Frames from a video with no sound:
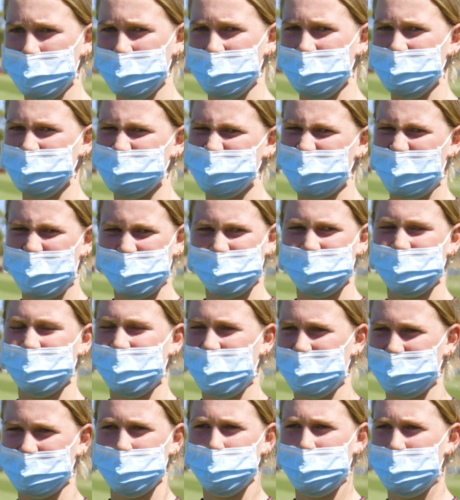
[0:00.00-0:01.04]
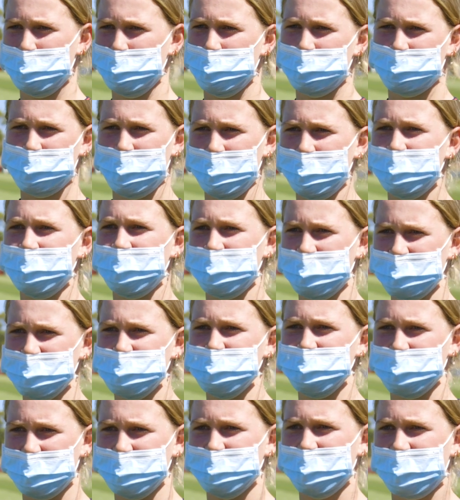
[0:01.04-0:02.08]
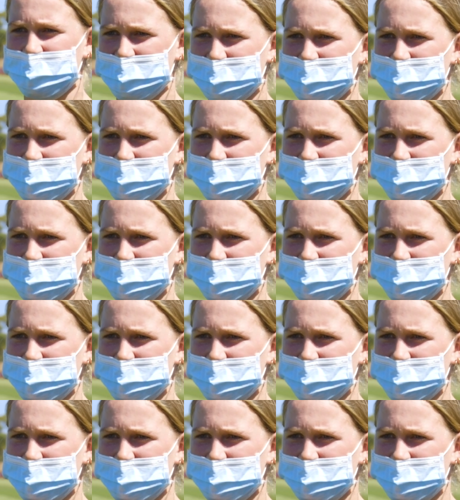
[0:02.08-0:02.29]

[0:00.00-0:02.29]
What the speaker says: in, so I feel like I'm way more confident this year and ready